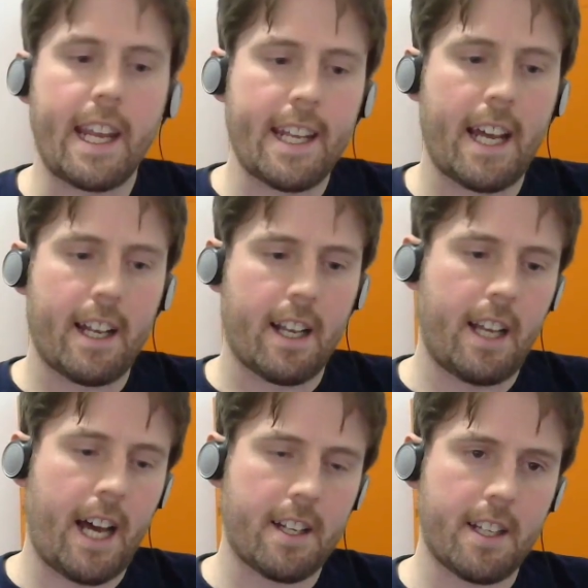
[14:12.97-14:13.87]
in
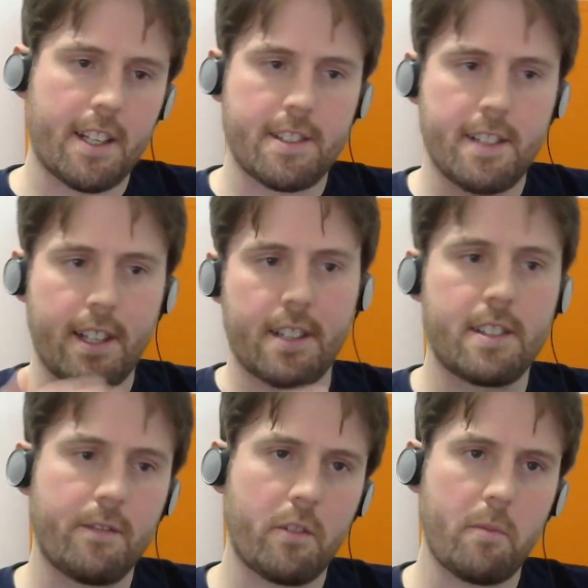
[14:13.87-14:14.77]
analytics, seeing this
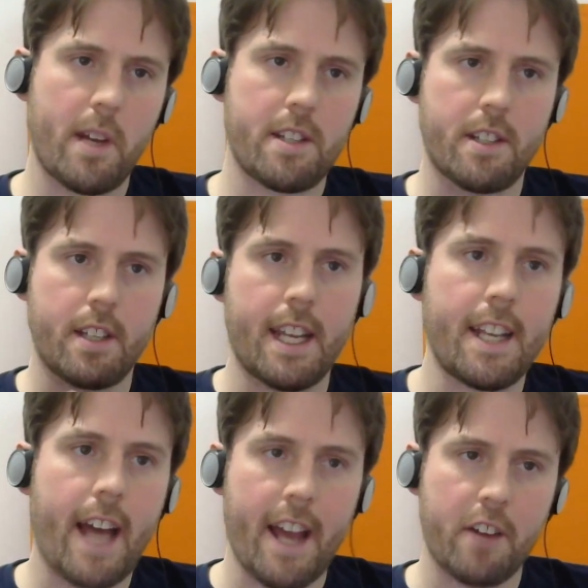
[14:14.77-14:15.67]
information in
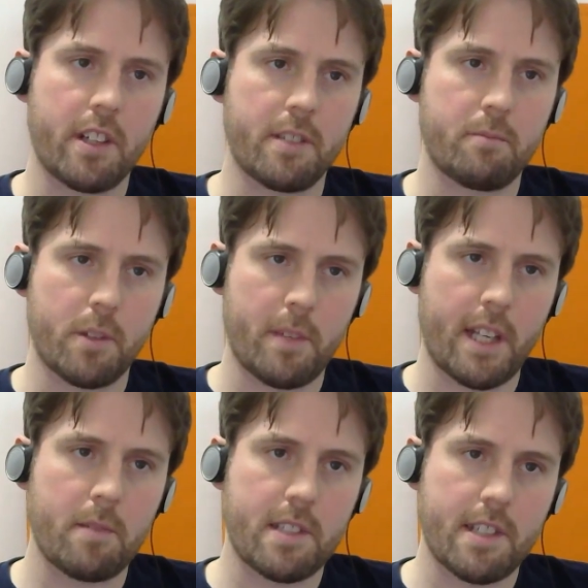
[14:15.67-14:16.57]
aggregate, but
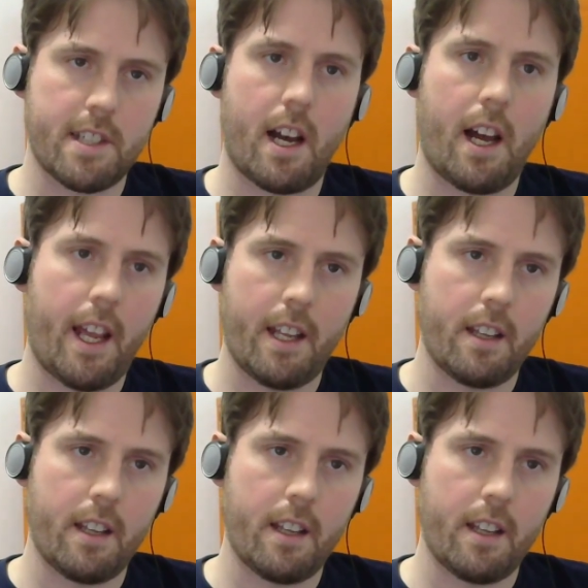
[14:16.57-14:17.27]
being able to tie,